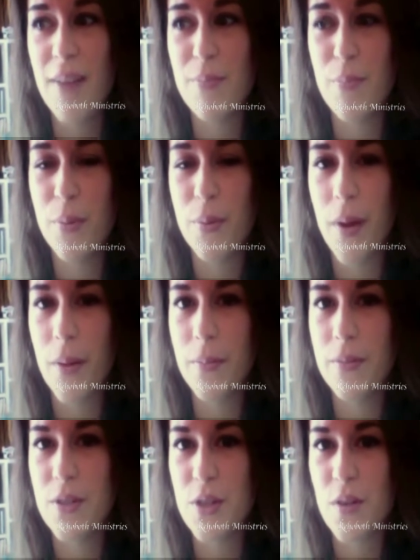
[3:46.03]

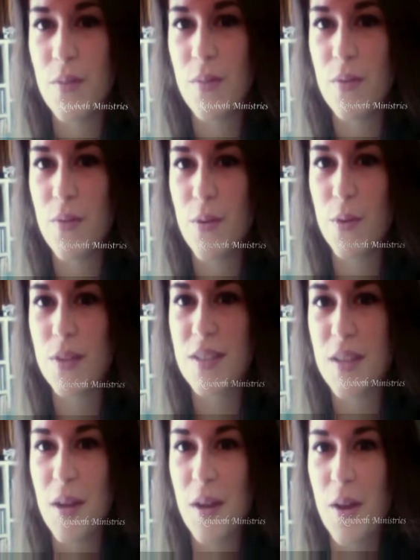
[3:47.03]
probably should have been
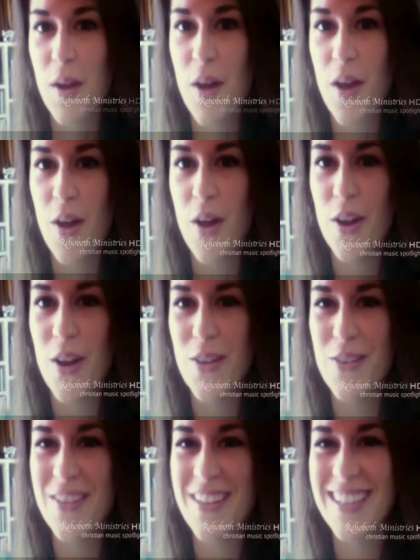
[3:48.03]
focusing on
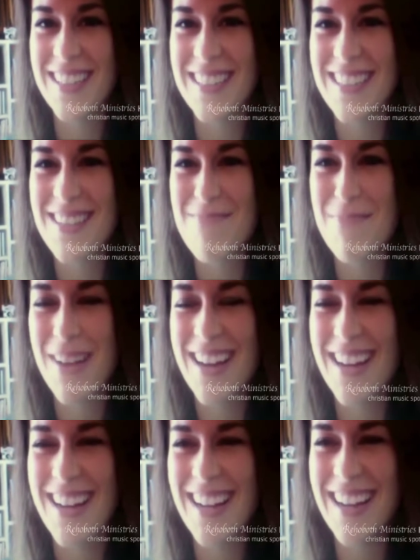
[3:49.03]
other things,
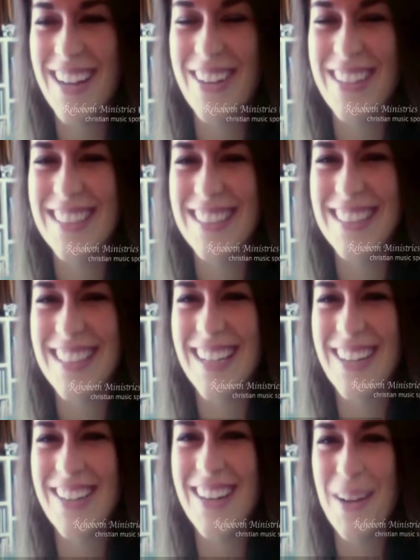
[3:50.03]
but I
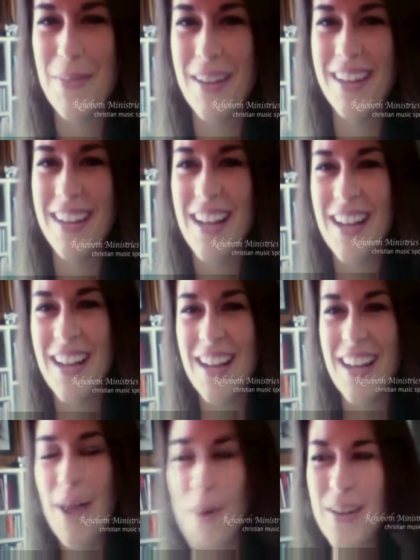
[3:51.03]
couldn't help it.
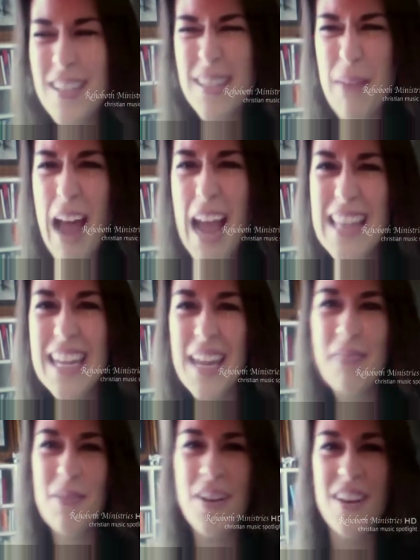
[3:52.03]
I'm always, like, behind the
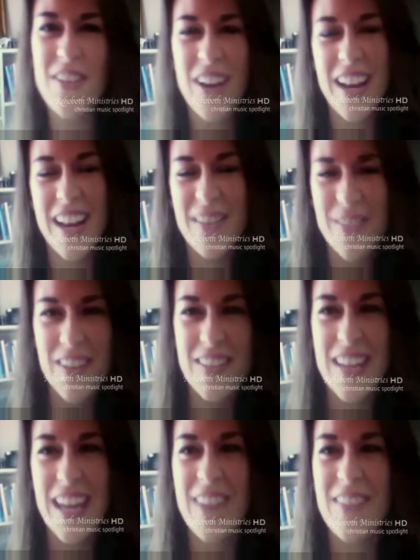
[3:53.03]
camera and running in
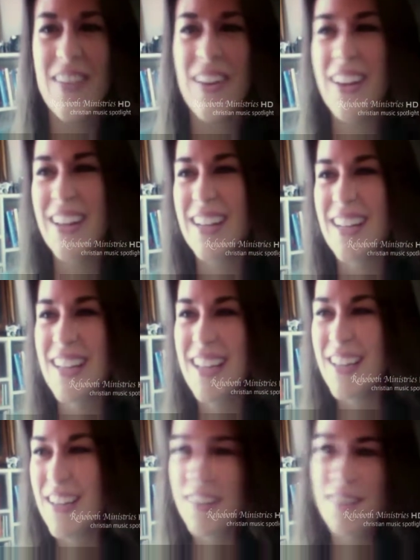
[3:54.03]
front of the camera, and
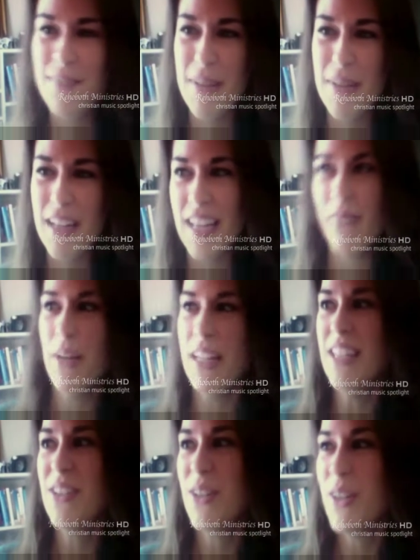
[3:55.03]
being like, what
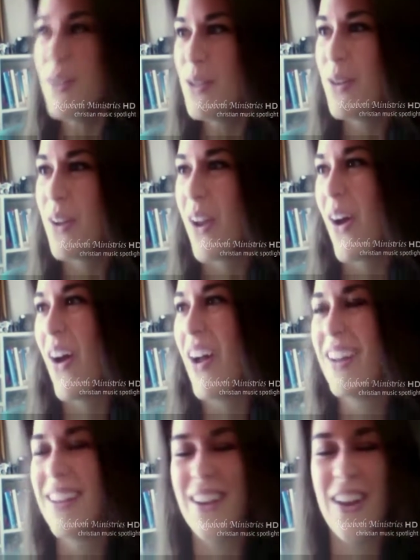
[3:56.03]
lens are you shooting
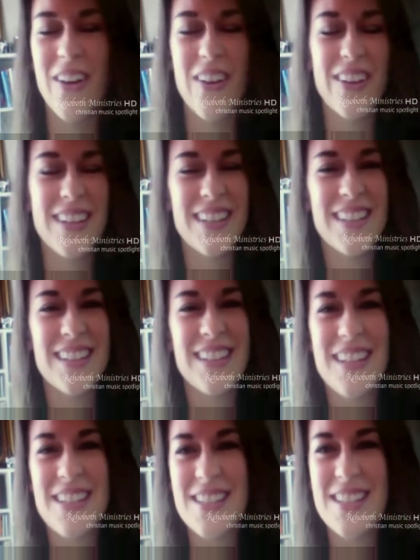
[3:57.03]
on? You know, and
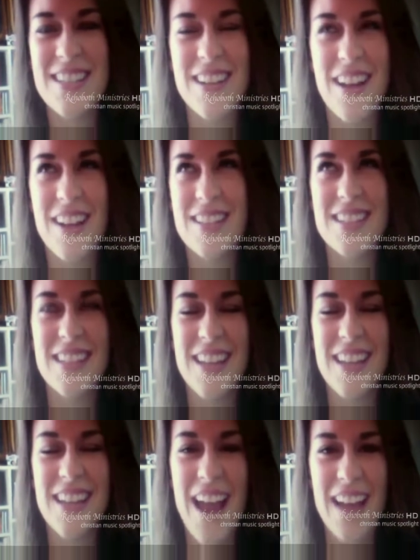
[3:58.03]
it's just
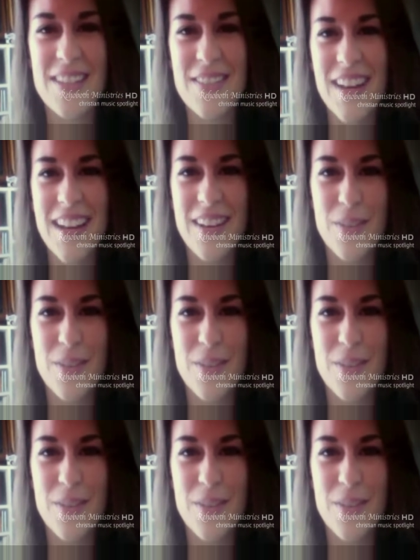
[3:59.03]
constantly activated